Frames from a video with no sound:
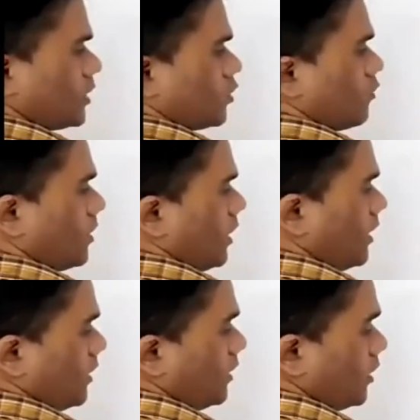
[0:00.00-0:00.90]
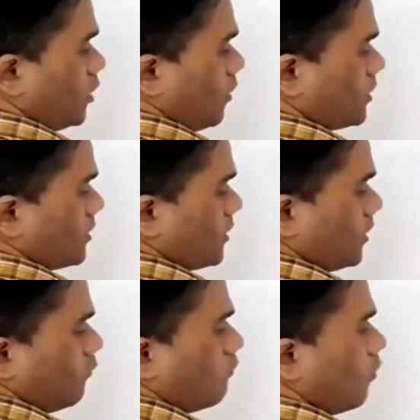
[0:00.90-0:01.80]
one, I got
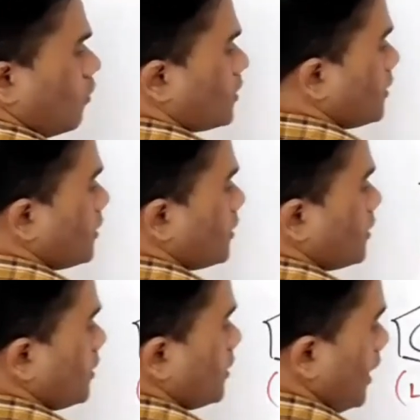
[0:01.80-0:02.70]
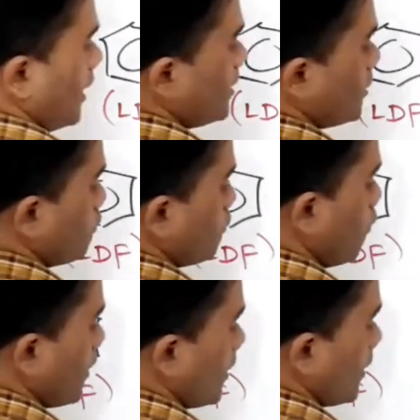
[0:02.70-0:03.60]
water and
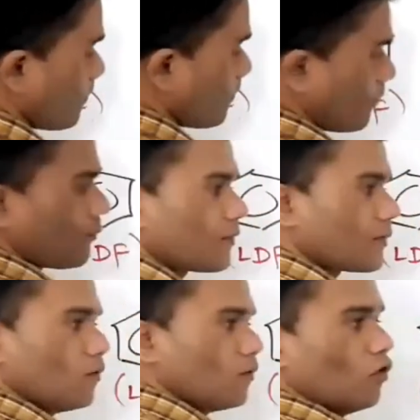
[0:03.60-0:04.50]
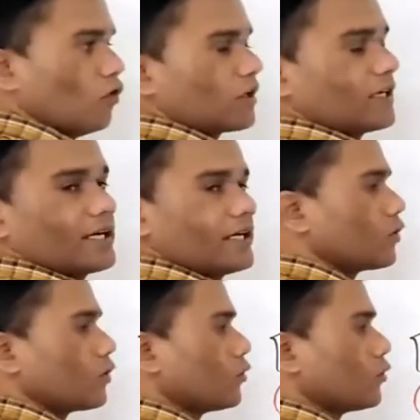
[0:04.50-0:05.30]
D2O. Water and D2O, another